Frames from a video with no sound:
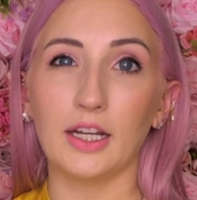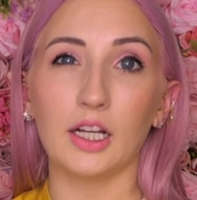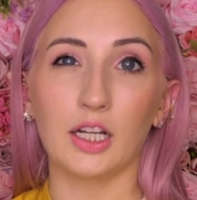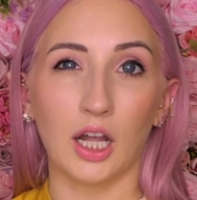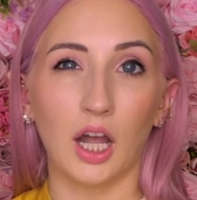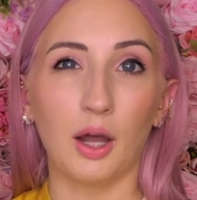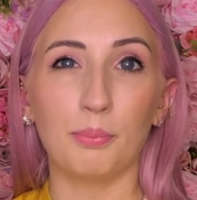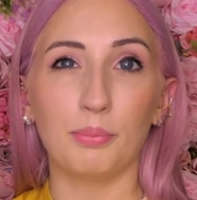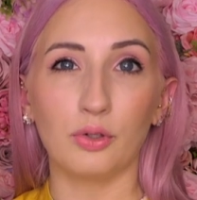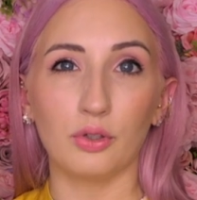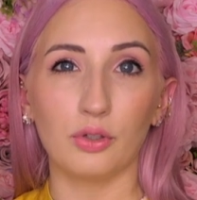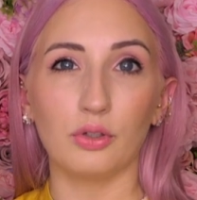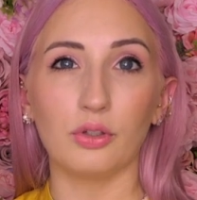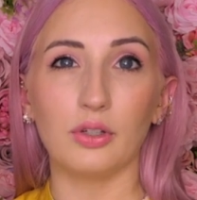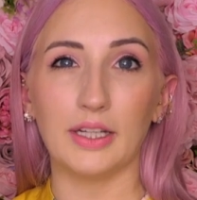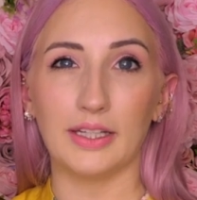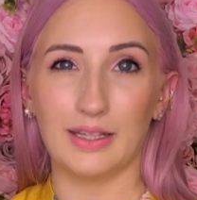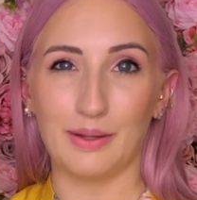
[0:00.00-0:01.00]
a
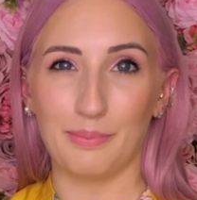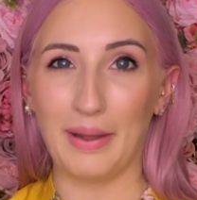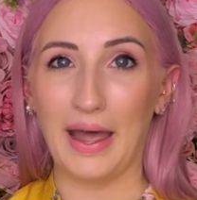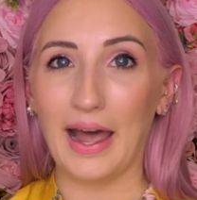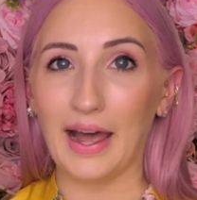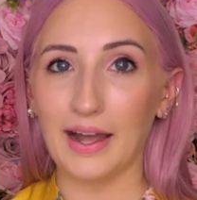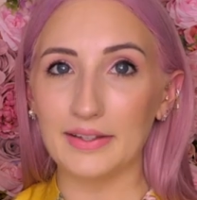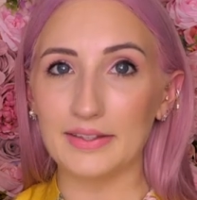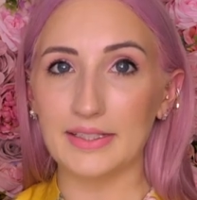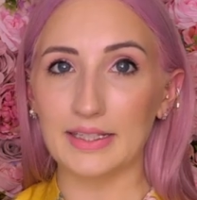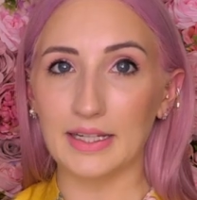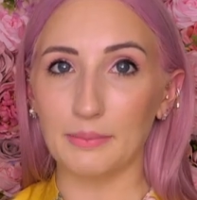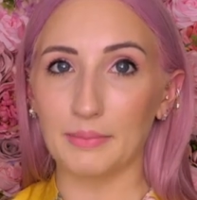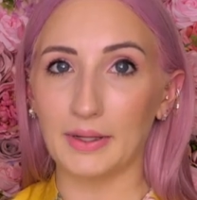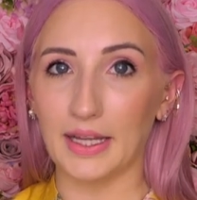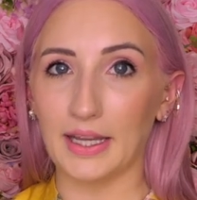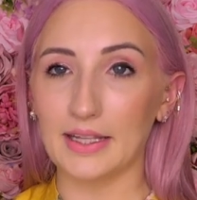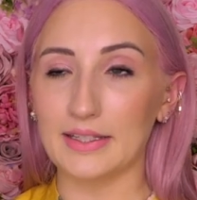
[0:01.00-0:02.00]
couple in the past to get
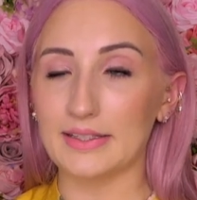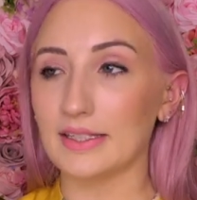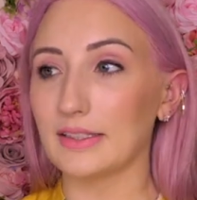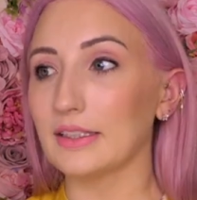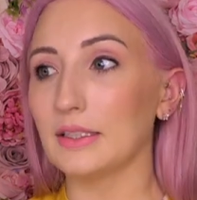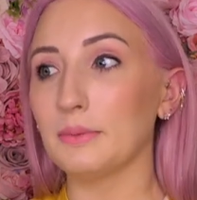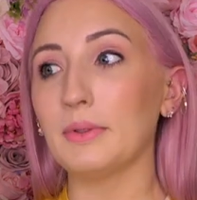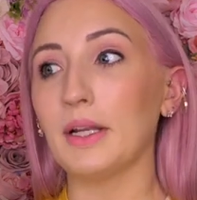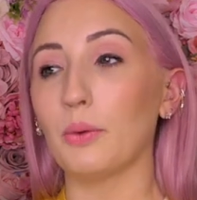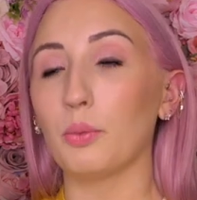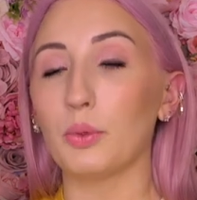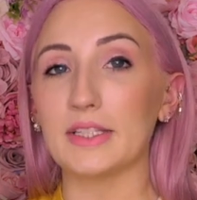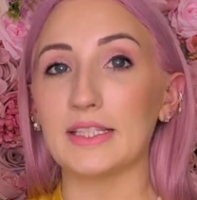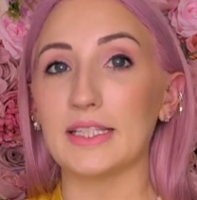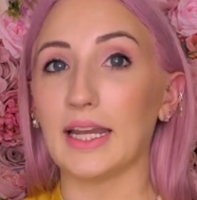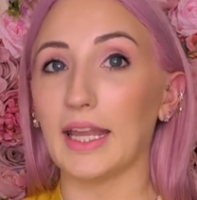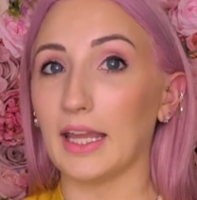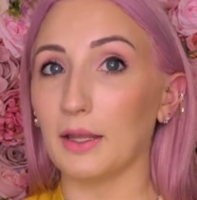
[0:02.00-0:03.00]
my hands on them and I
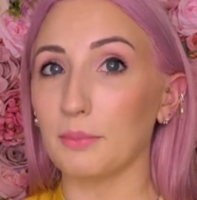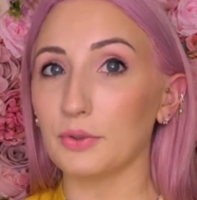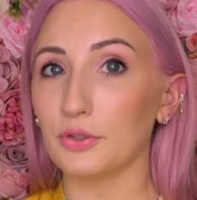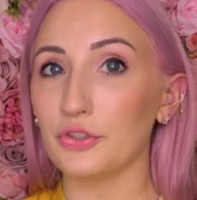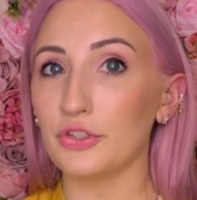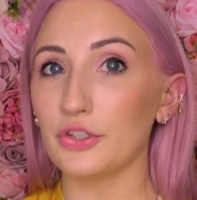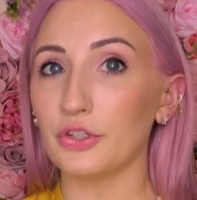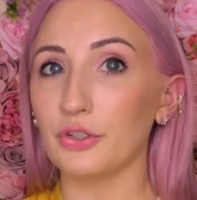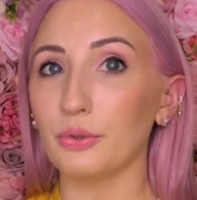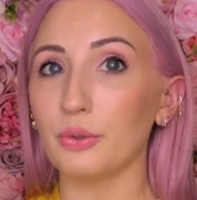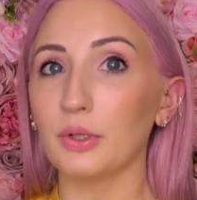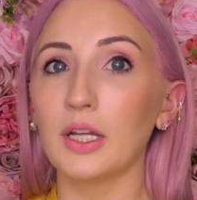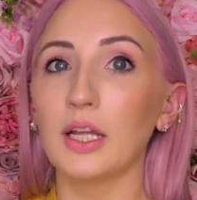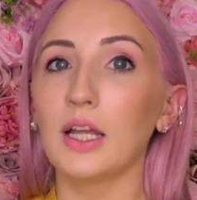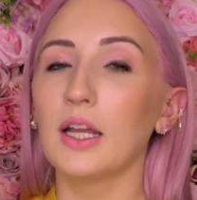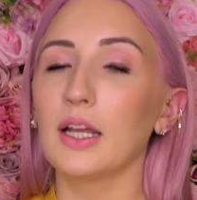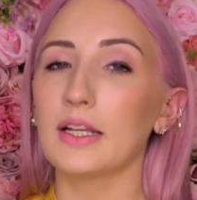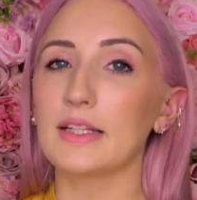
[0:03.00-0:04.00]
wasn't able to
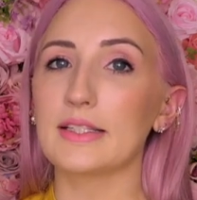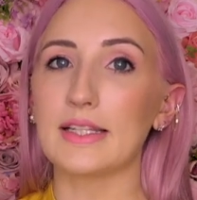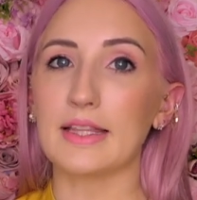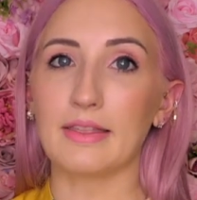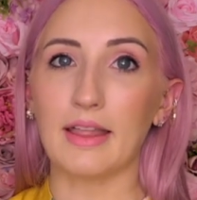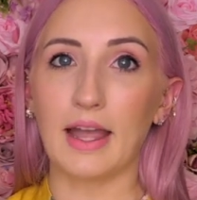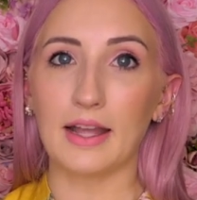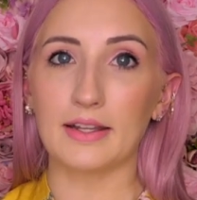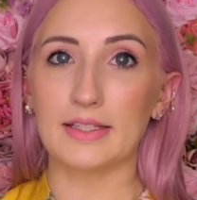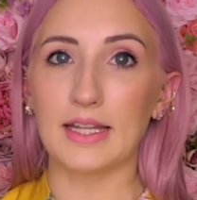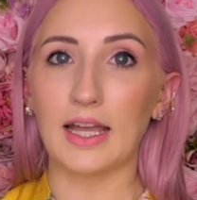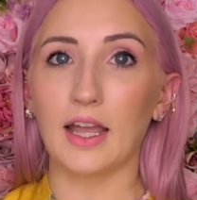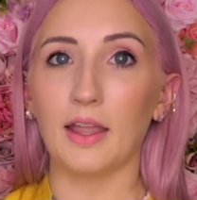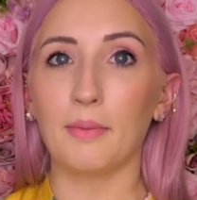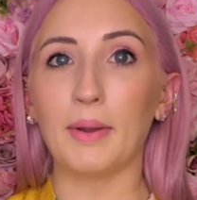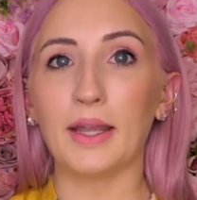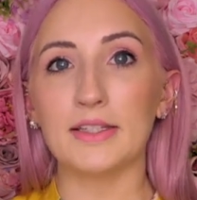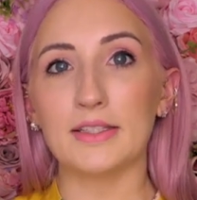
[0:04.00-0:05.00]
because at that
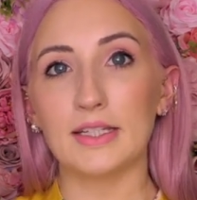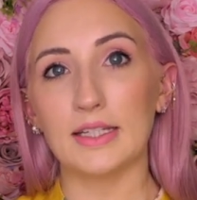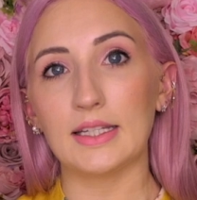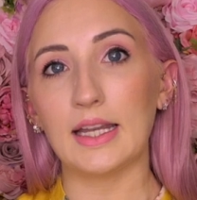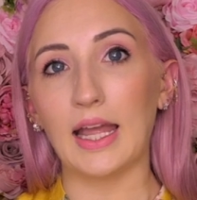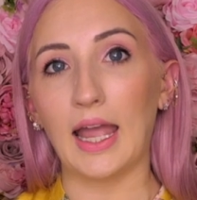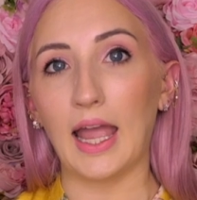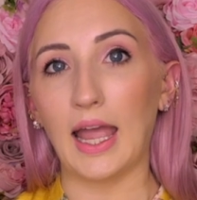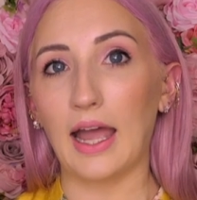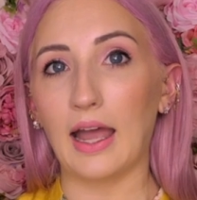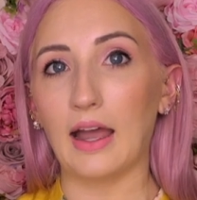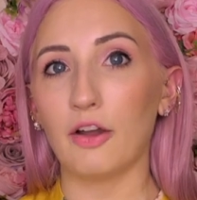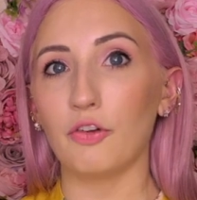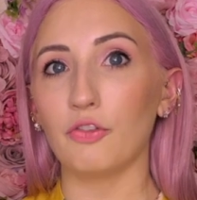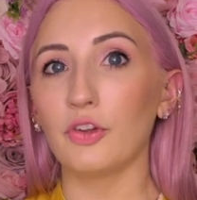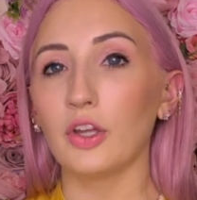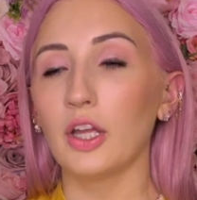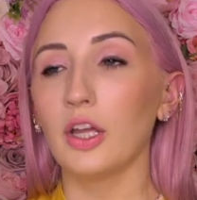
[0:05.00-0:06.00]
time I didn't
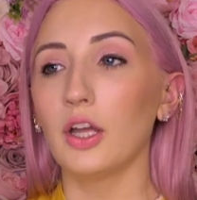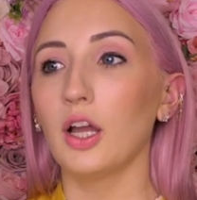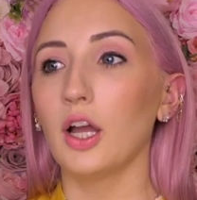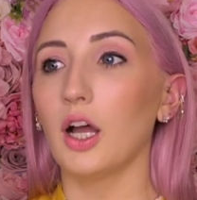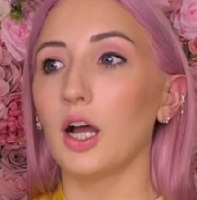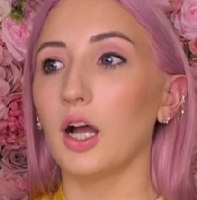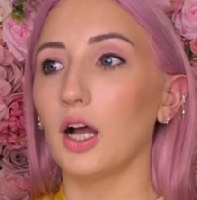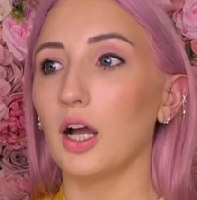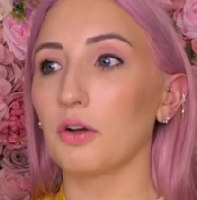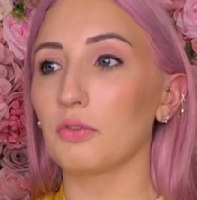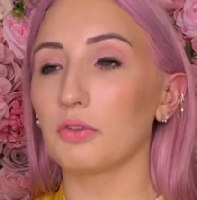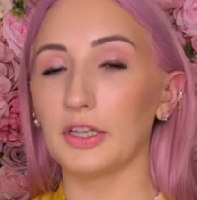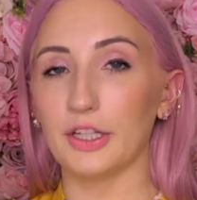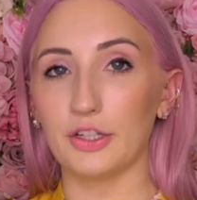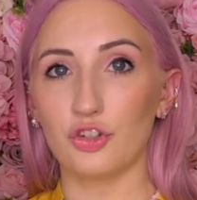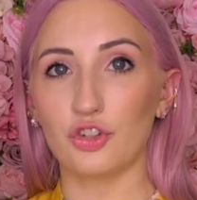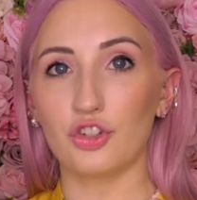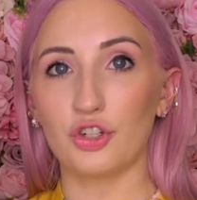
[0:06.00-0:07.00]
have a
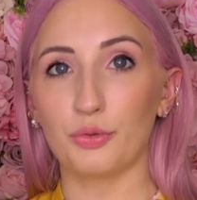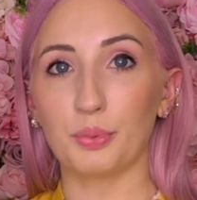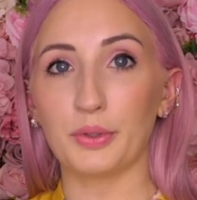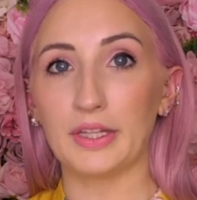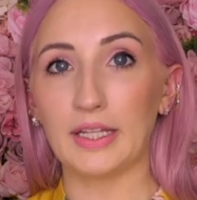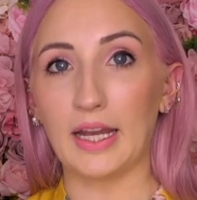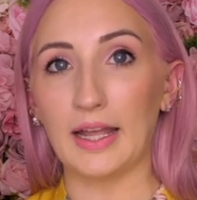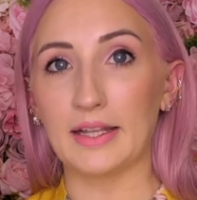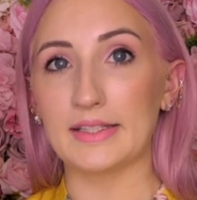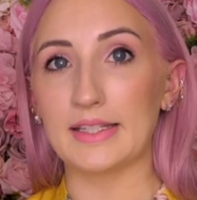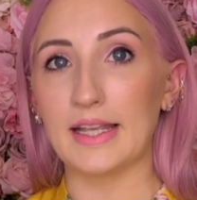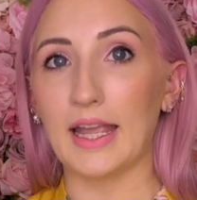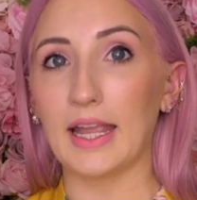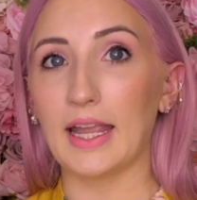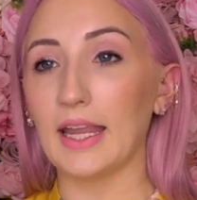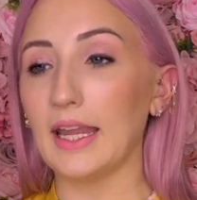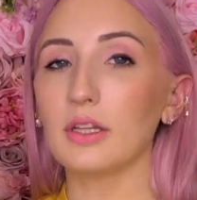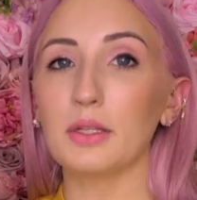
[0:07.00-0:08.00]
relationship with an
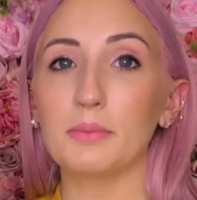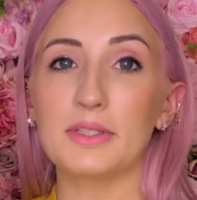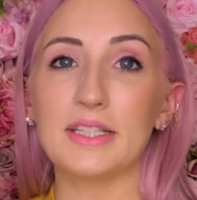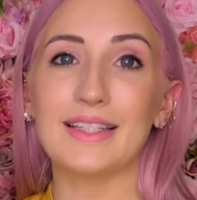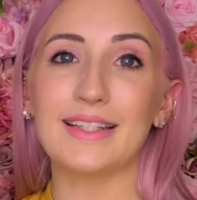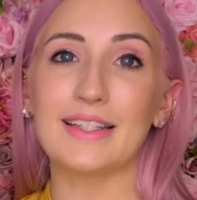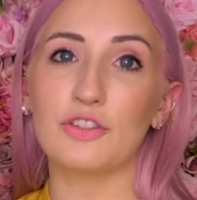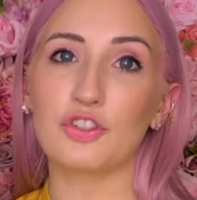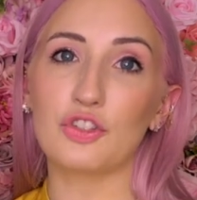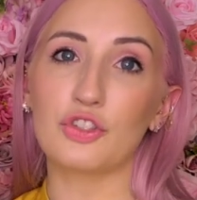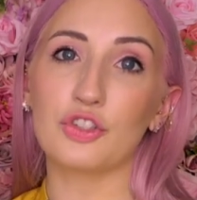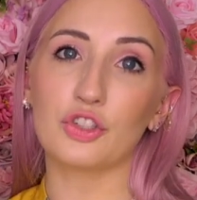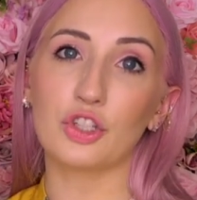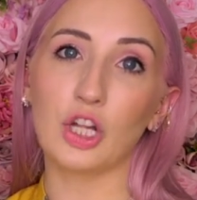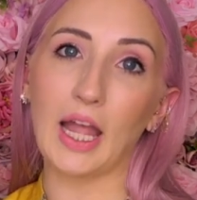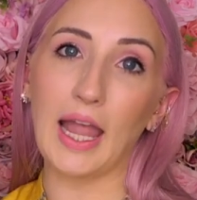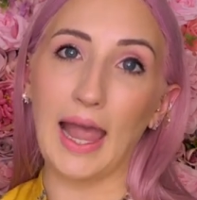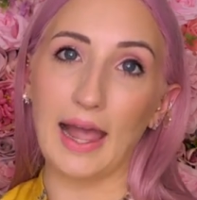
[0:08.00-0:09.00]
SA. The limited editions are
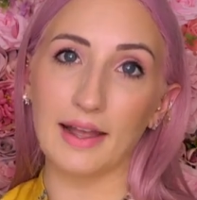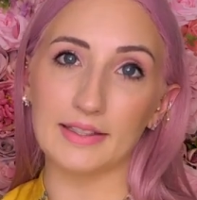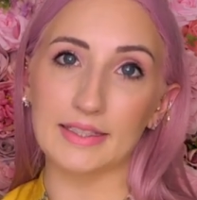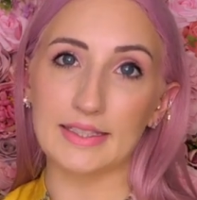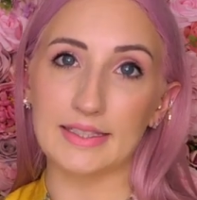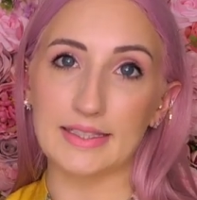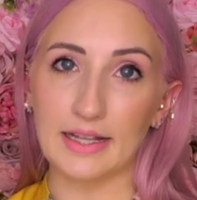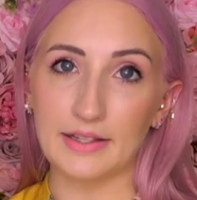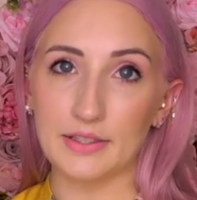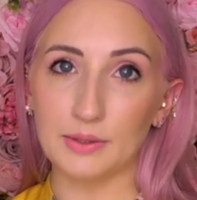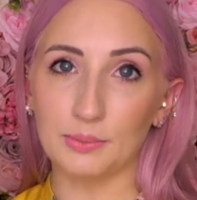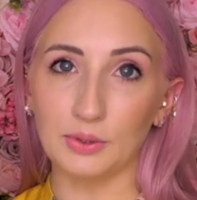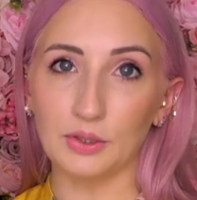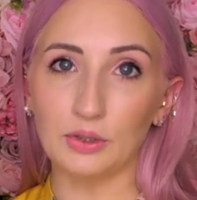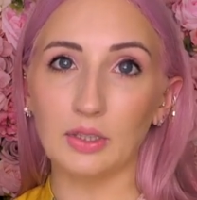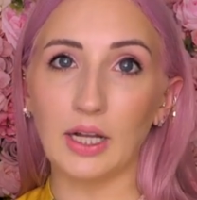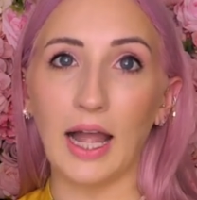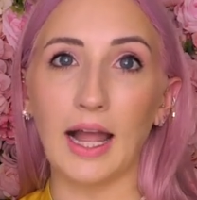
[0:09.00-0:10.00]
not as
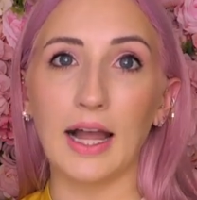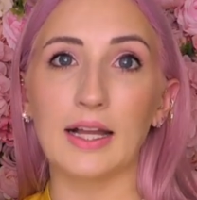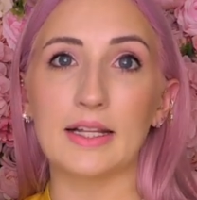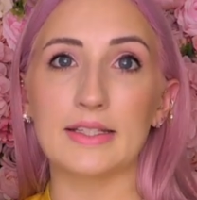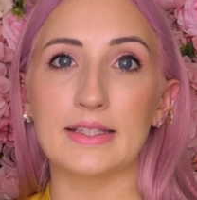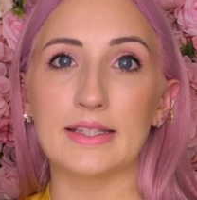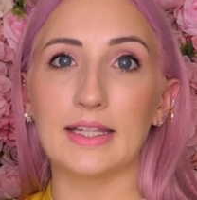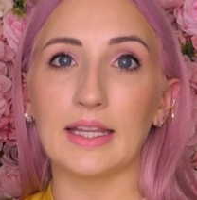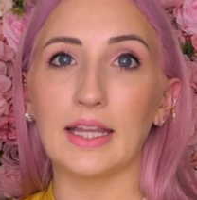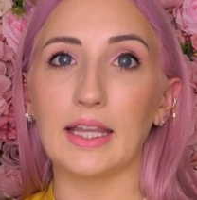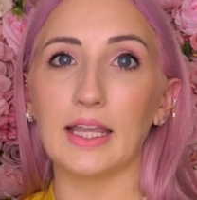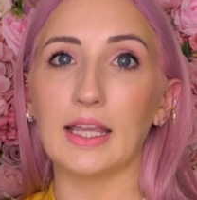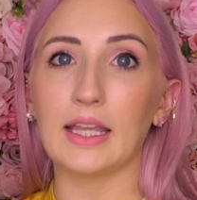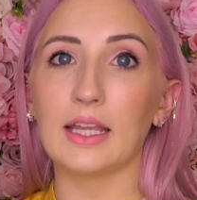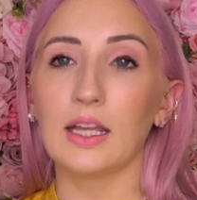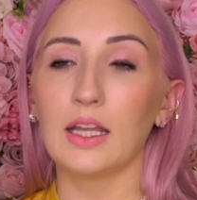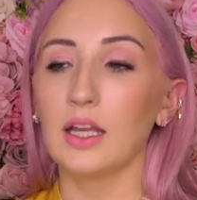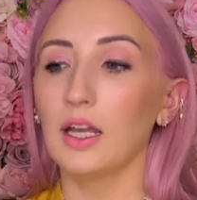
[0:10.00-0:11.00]
accessible as the